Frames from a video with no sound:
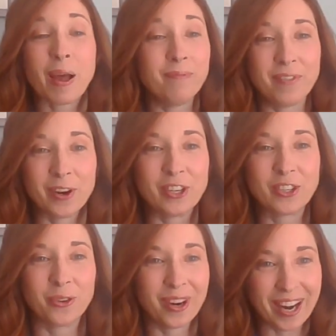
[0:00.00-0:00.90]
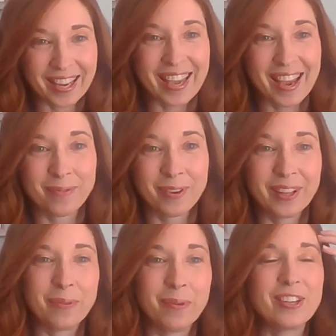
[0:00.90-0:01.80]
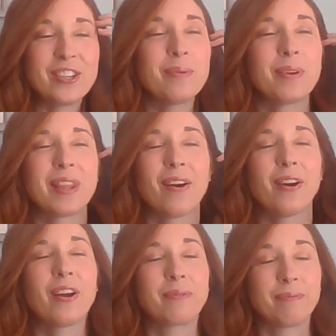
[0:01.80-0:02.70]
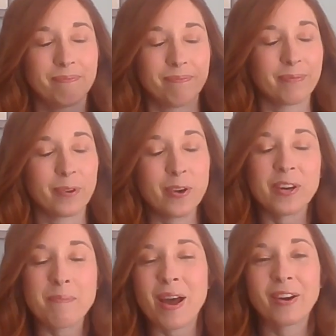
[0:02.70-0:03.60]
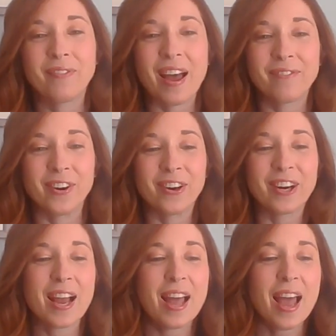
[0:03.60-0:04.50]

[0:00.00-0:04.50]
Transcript: I'm very short. I can't really reach it without a good amount of effort.